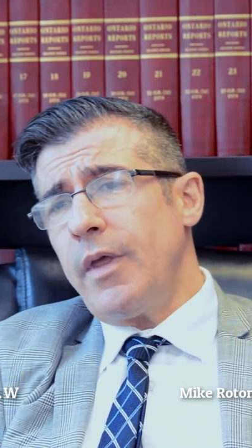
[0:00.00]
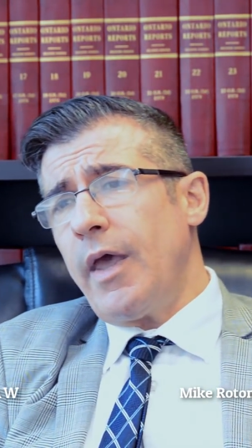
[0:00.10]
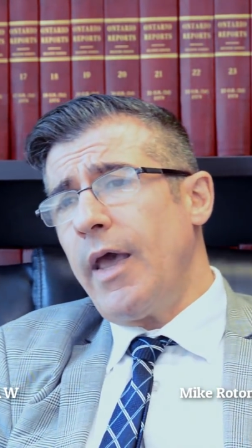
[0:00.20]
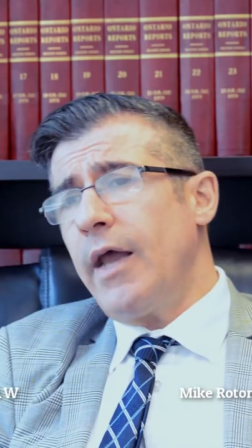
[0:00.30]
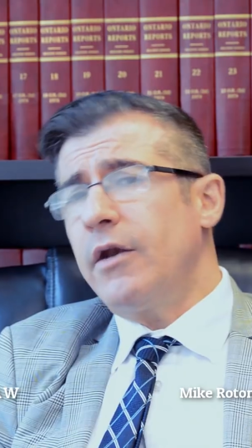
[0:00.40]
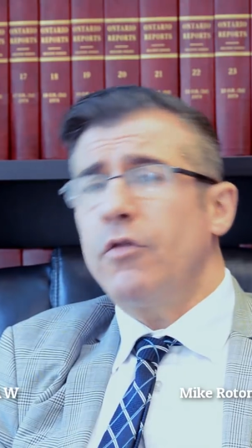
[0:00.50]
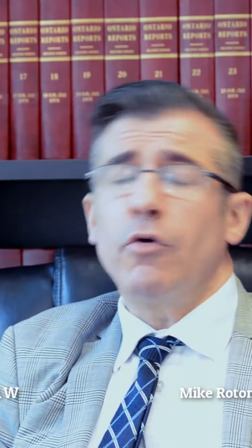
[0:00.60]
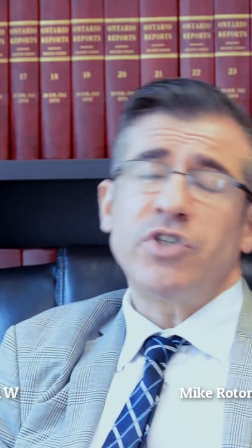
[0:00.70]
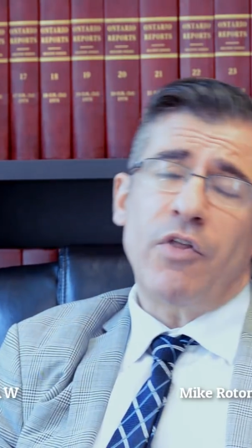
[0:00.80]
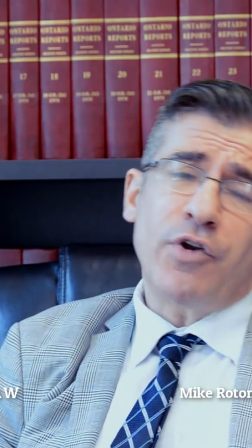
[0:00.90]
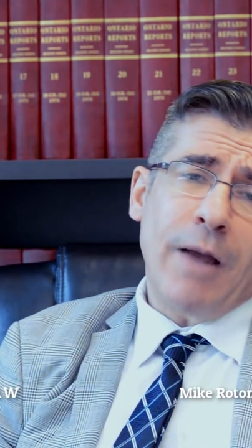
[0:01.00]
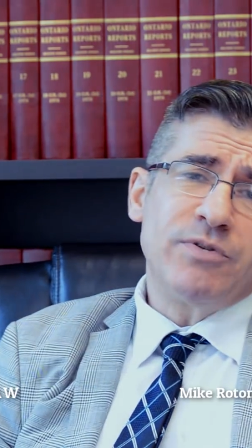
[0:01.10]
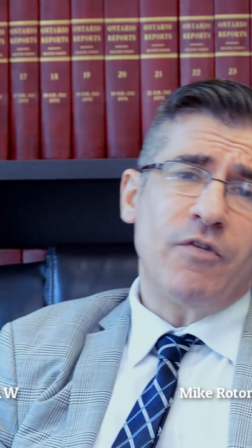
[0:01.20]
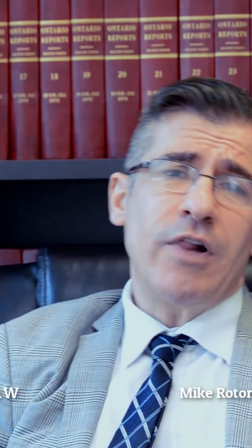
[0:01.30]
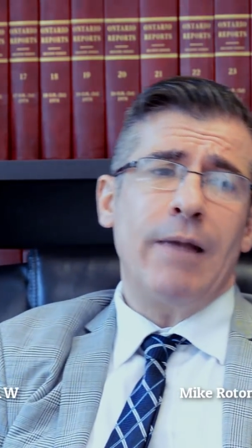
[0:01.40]
And those other
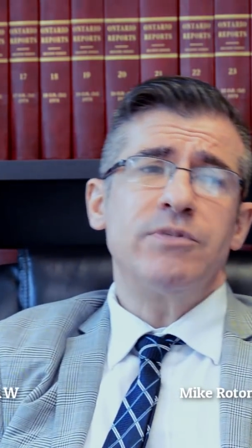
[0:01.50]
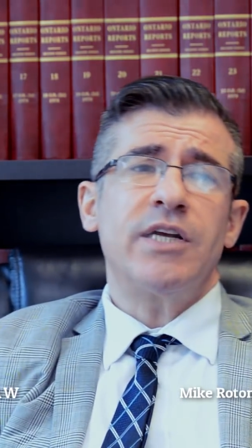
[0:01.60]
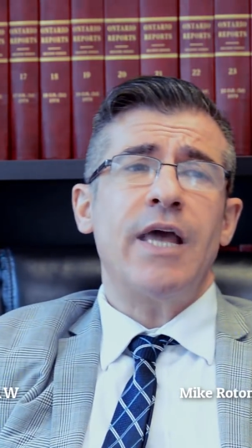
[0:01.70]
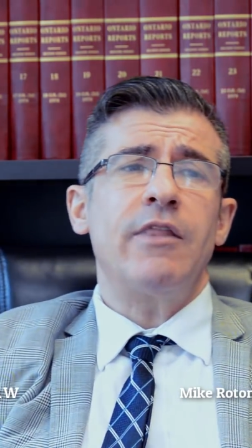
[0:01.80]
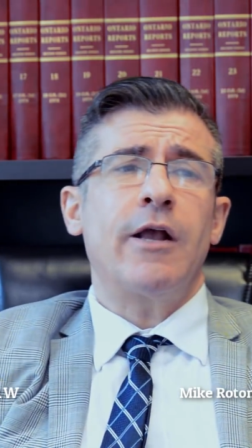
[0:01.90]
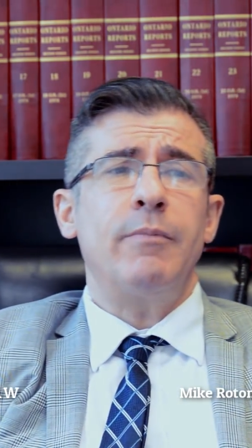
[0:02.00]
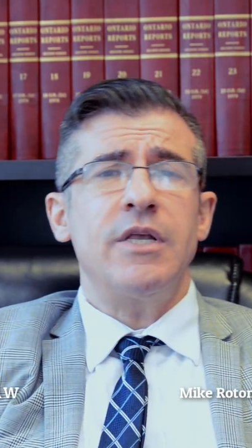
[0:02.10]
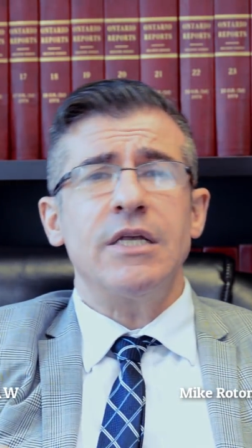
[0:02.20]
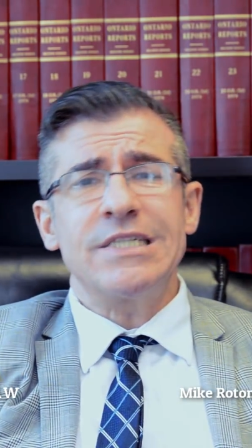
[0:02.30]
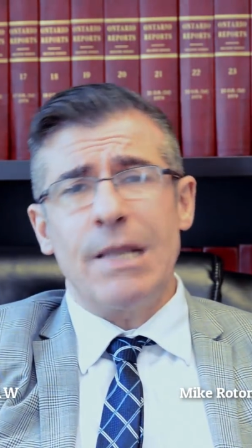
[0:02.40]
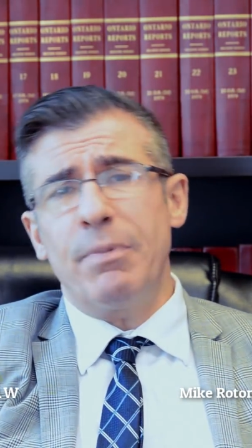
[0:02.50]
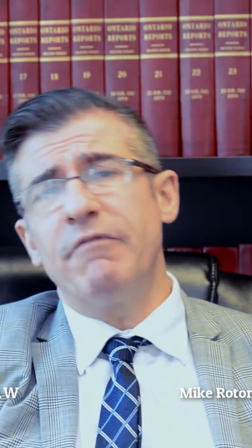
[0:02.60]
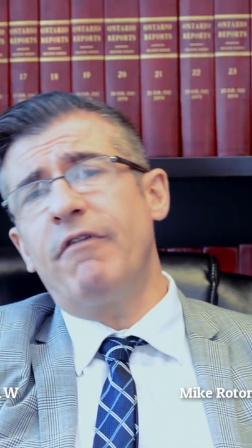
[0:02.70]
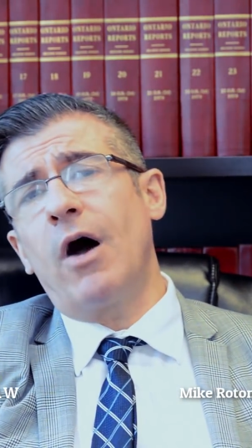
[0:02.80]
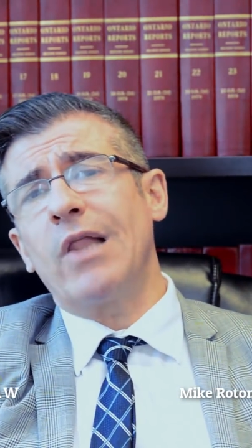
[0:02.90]
types of claims, again, there could be slip
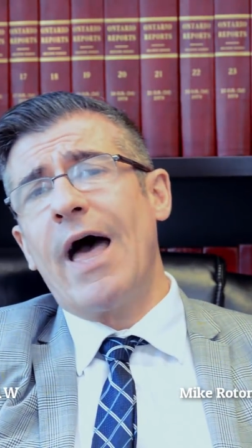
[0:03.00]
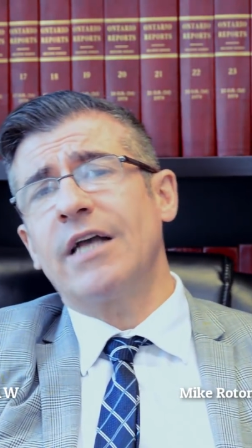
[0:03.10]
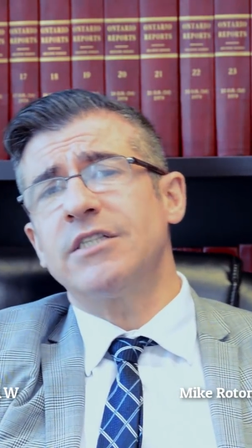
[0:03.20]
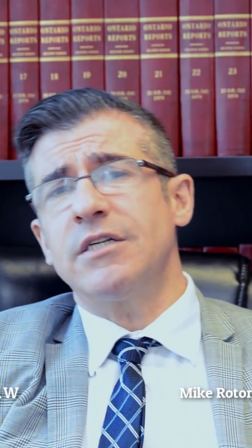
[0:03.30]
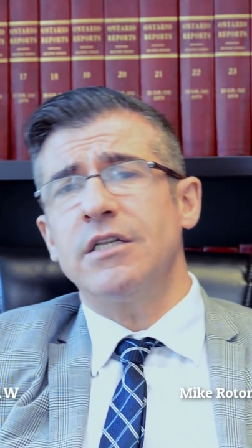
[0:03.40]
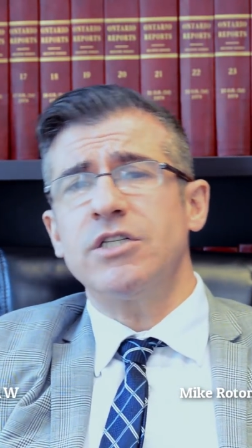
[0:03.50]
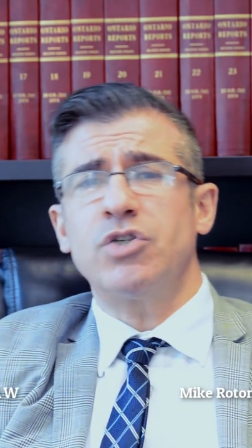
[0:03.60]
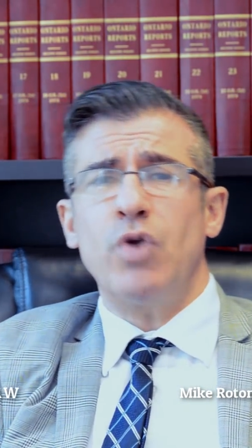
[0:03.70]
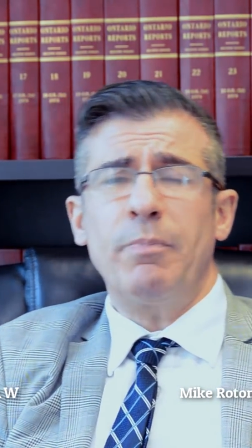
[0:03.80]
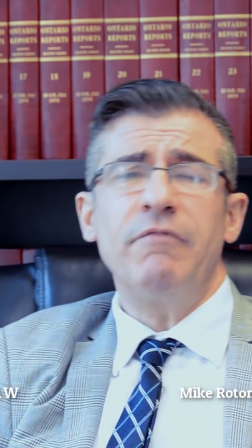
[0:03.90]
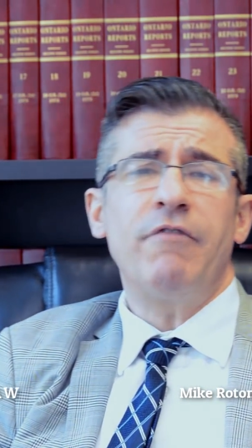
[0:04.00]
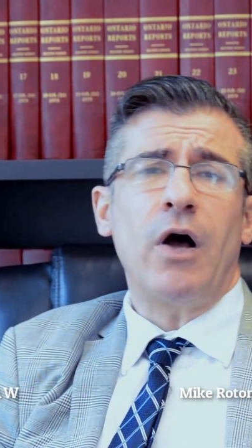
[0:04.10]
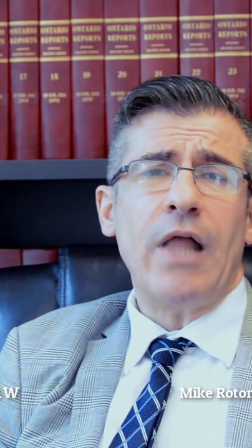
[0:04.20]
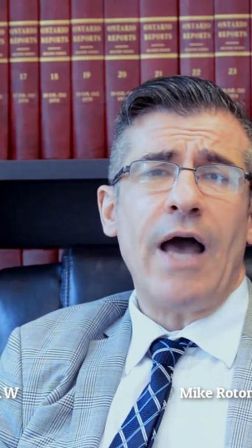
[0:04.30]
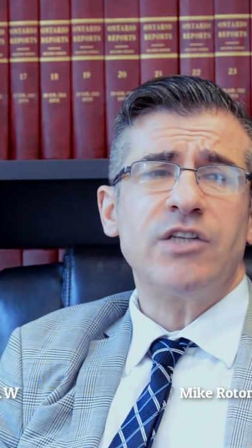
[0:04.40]
and fall accidents, trip and
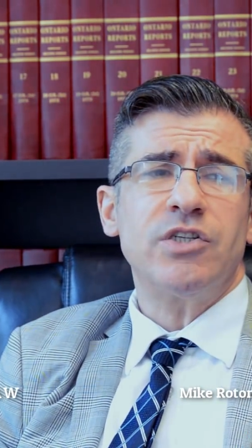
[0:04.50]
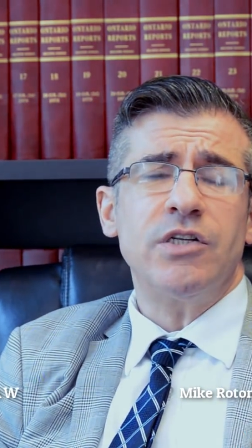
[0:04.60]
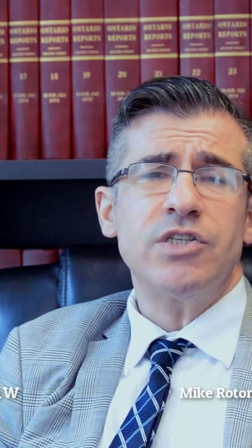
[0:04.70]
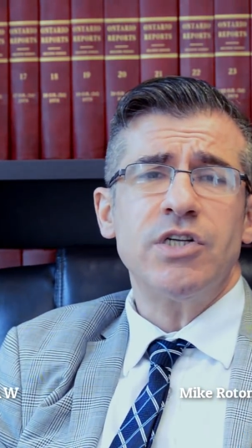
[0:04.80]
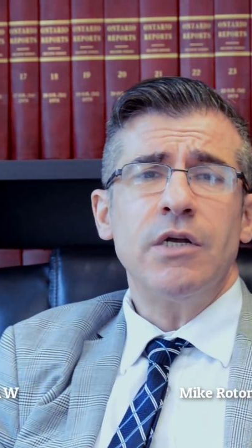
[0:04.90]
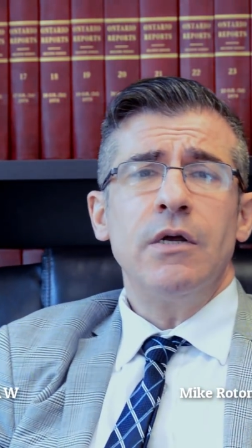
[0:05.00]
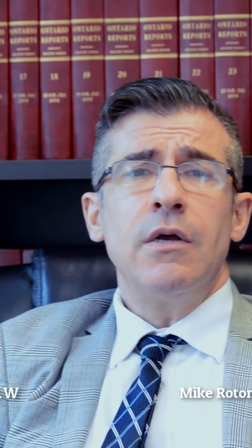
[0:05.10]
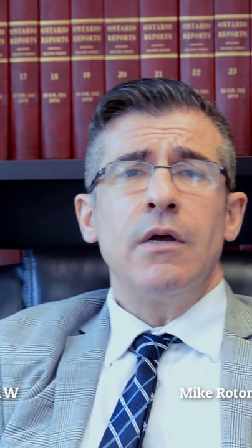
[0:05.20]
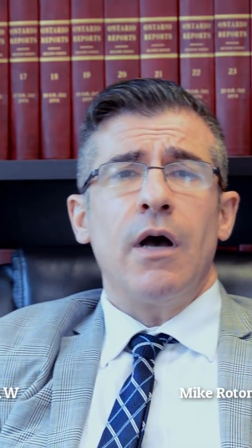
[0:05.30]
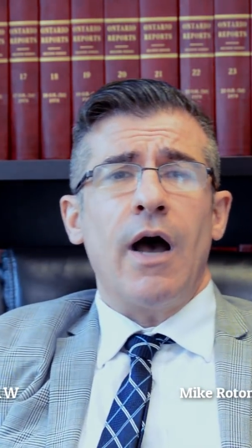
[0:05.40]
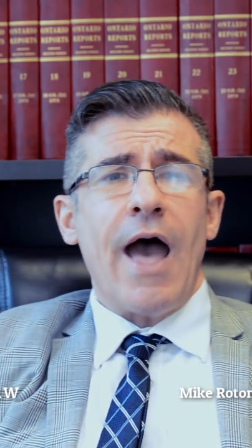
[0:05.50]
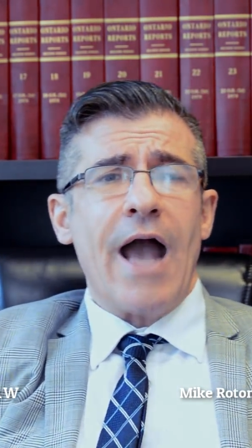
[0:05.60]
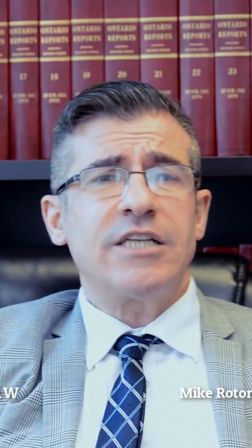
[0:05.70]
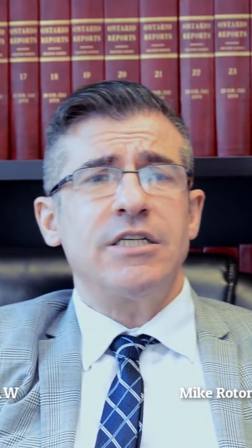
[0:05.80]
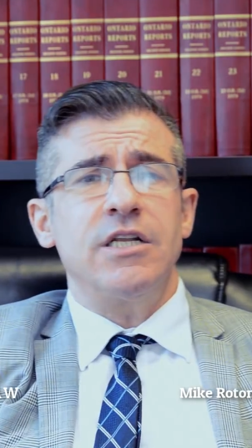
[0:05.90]
fall accidents,
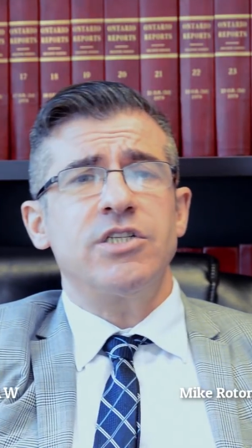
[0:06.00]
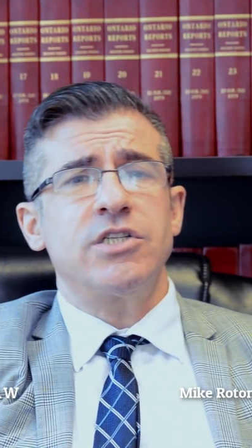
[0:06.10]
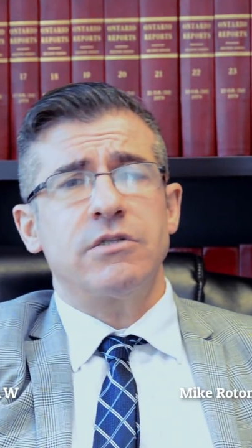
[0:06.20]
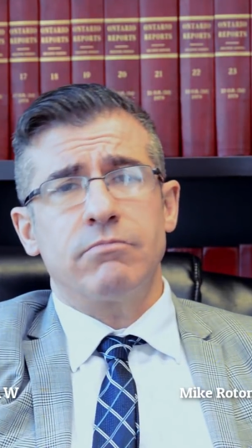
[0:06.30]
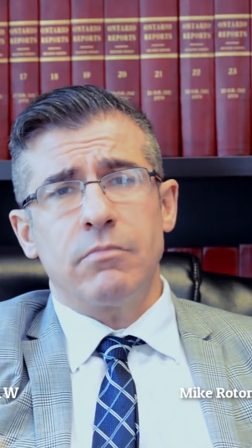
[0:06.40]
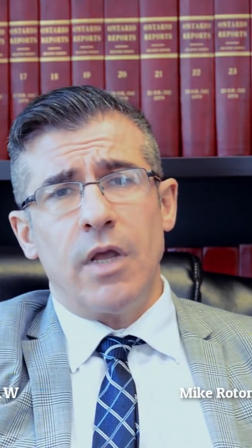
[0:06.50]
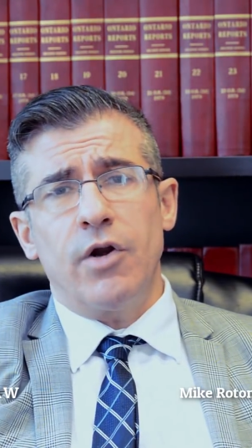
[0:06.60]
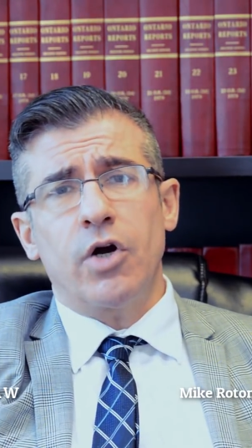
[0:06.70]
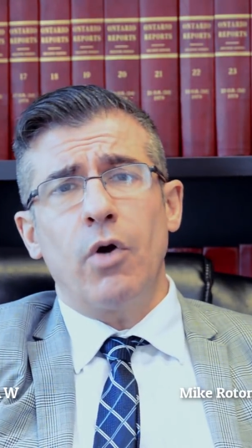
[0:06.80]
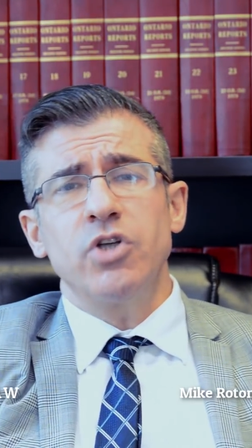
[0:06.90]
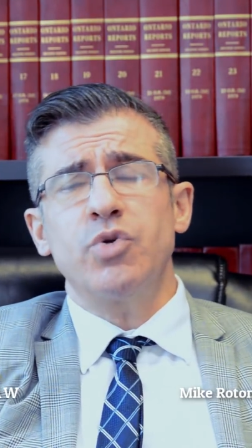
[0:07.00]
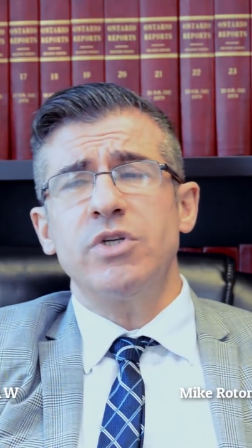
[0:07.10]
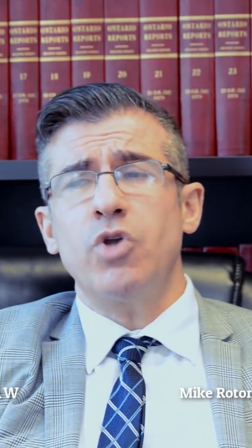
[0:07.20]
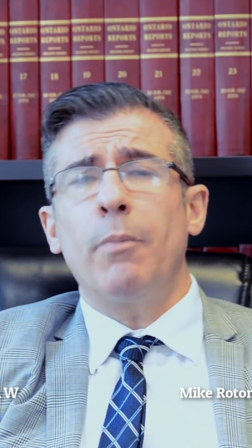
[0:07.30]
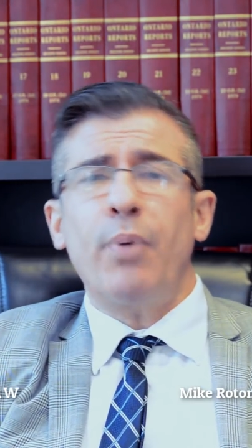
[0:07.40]
accidents in a
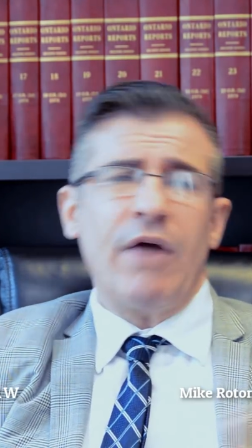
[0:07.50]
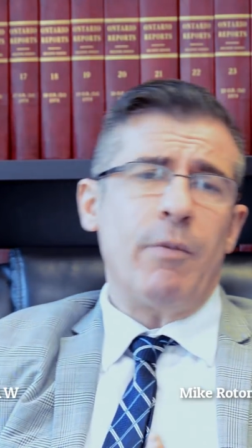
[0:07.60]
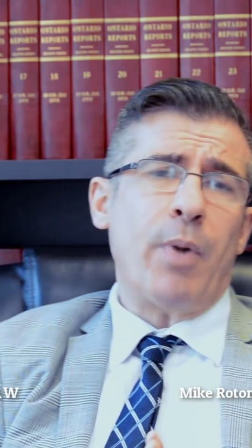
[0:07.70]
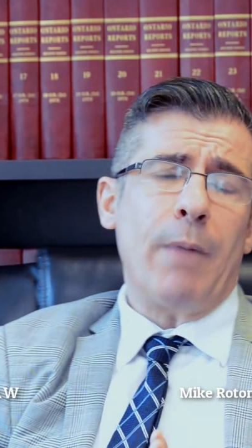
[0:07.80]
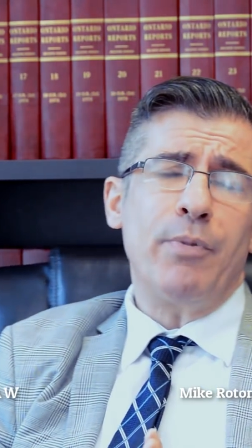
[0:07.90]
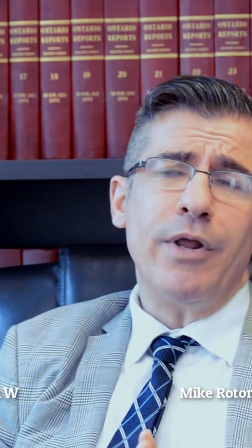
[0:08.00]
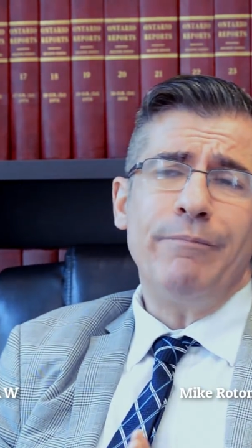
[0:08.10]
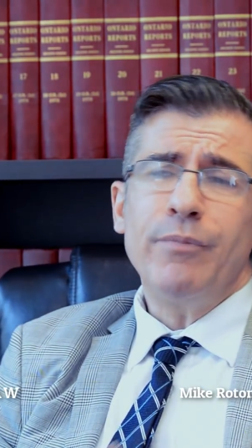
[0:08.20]
grocery store, private property.